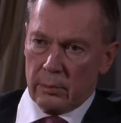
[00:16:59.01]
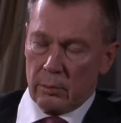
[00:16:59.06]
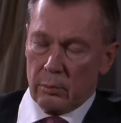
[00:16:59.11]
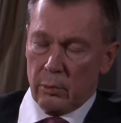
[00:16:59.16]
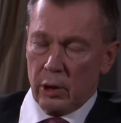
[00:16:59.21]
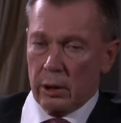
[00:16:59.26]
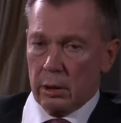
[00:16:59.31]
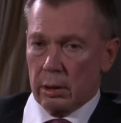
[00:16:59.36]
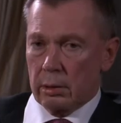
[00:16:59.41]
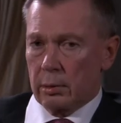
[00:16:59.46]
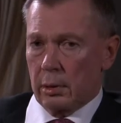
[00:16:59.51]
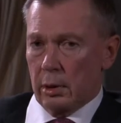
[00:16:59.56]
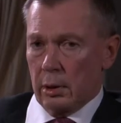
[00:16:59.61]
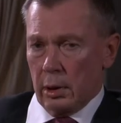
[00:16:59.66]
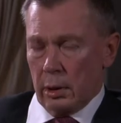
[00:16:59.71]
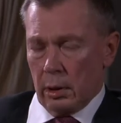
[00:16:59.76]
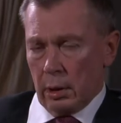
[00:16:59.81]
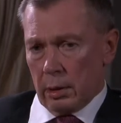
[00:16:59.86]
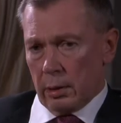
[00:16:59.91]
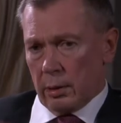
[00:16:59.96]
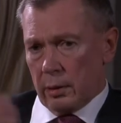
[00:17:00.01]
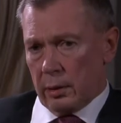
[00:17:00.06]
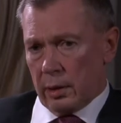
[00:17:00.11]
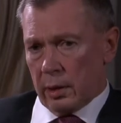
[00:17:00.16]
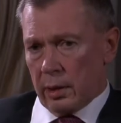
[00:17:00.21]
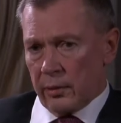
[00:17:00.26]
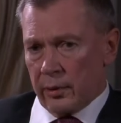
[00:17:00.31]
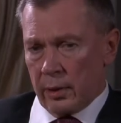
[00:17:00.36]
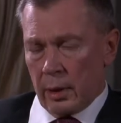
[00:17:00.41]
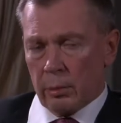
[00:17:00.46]
Well,
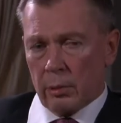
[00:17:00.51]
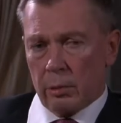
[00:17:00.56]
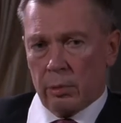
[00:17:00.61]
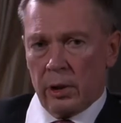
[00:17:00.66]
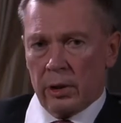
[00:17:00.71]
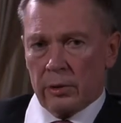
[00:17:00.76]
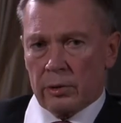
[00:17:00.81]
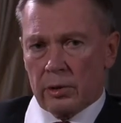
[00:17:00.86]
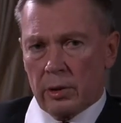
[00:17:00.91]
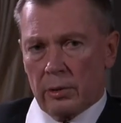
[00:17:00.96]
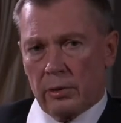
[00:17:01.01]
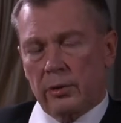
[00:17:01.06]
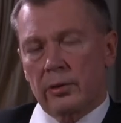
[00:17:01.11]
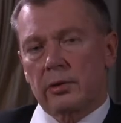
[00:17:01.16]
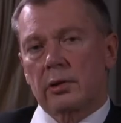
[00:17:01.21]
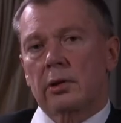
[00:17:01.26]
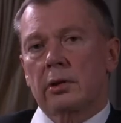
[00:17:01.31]
there are some questions